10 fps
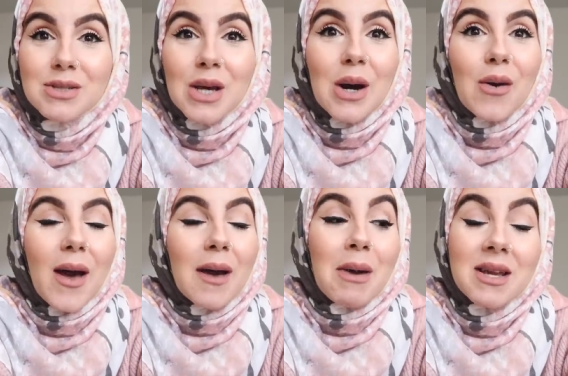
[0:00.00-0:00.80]
So
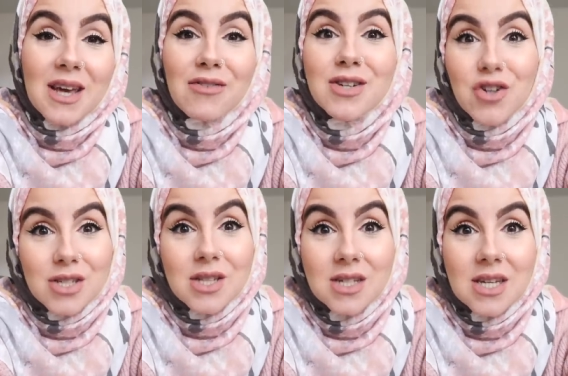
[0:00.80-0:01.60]
um, I definitely
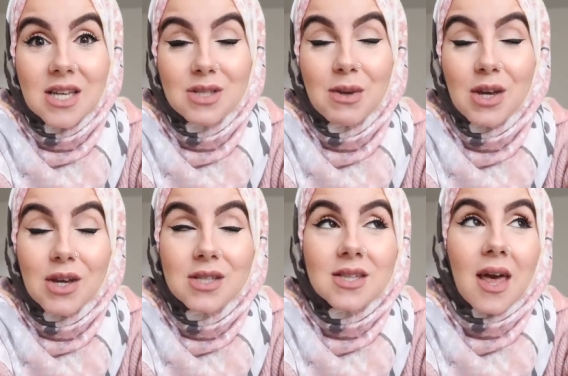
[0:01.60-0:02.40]
trust their teas
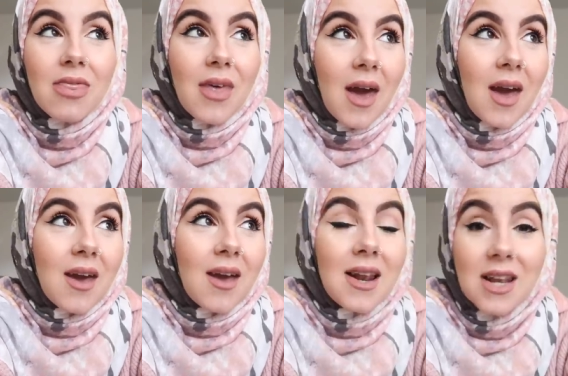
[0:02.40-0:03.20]
because
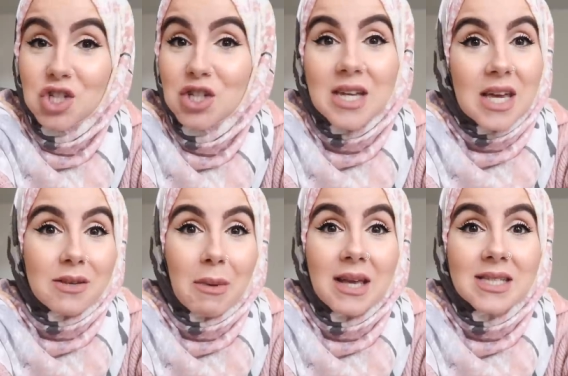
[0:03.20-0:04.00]
they literally
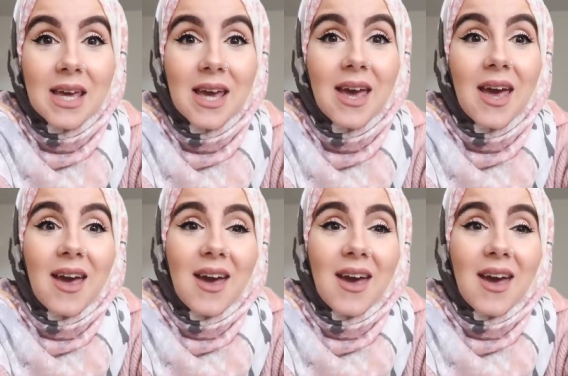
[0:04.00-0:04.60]
taste amazing,